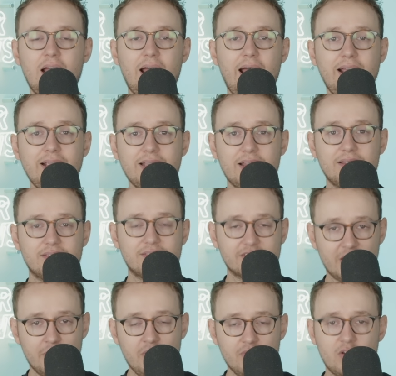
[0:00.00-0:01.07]
and get
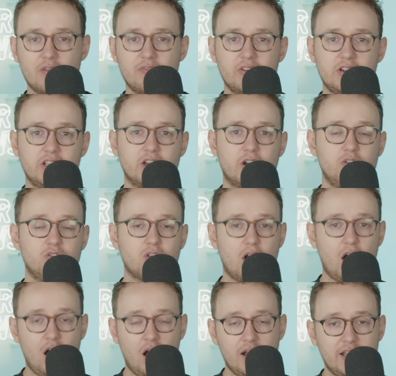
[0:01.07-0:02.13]
some of our videos
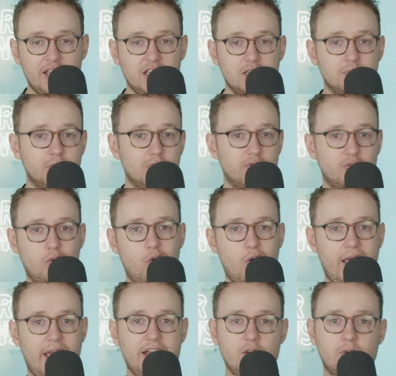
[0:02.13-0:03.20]
early
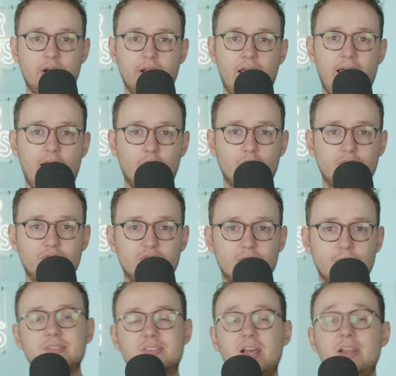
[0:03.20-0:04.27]
before anyone
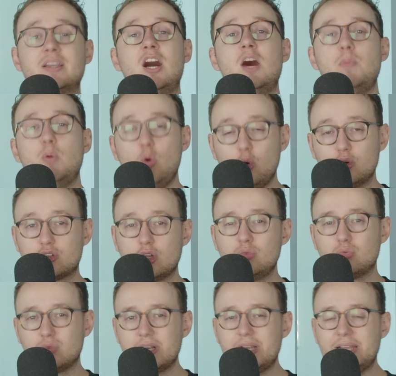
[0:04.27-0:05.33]
else. Signing up also
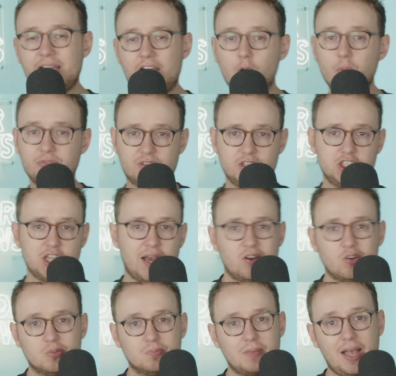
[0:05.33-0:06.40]
really helps the
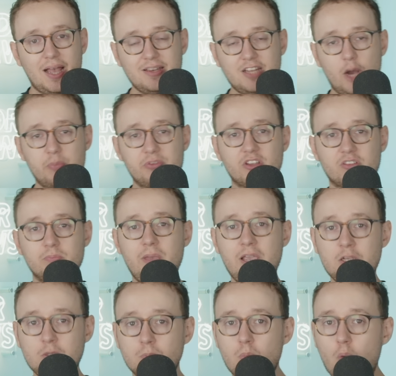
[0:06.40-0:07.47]
channel, and helps us
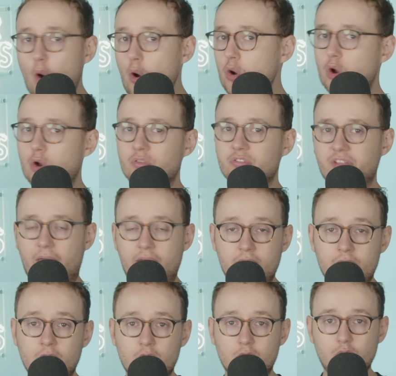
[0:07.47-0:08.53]
make more
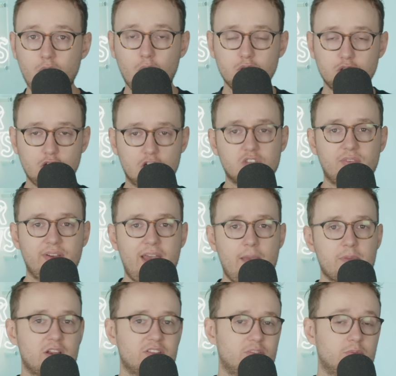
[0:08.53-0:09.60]
content, not just for
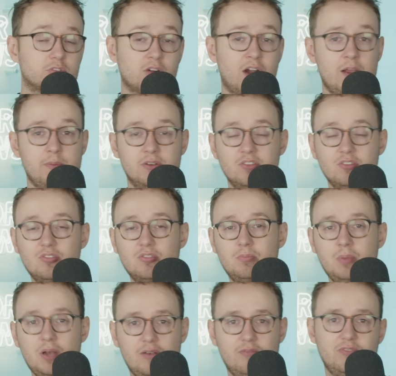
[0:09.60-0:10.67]
Nebula
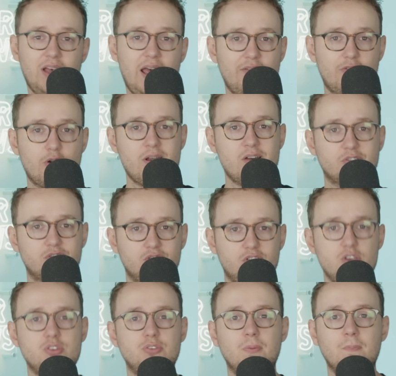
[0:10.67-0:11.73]
subscribers, but for everyone else
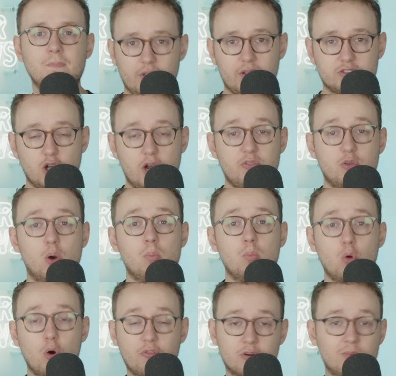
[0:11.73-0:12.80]
too. So if you
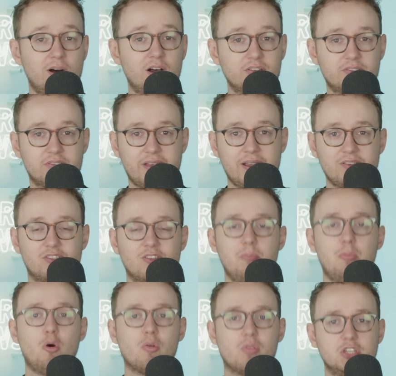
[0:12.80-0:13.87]
want more from us and
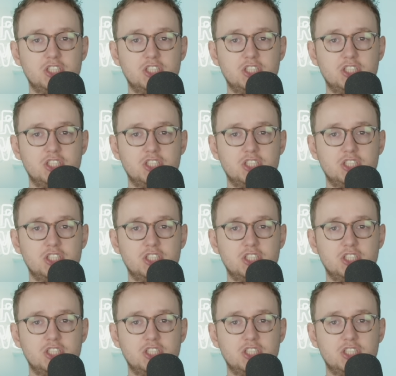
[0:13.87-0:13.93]
support the